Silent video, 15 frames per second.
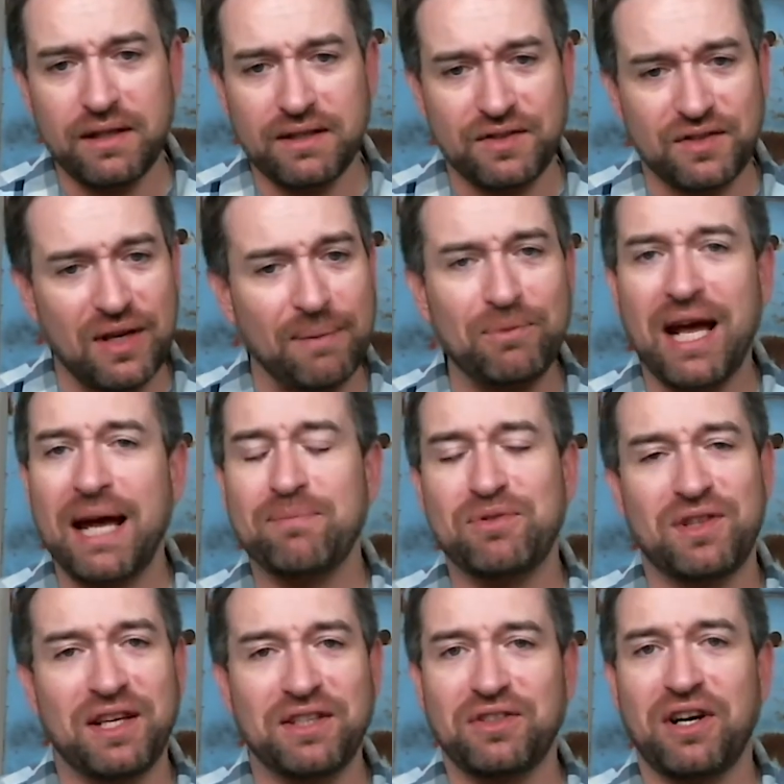Sometimes
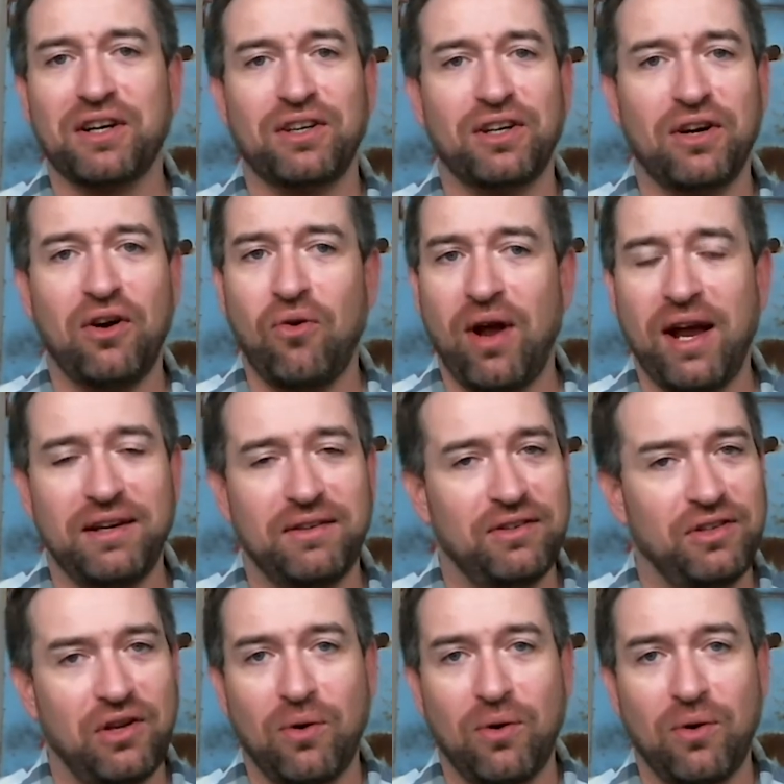things aren't going to go right.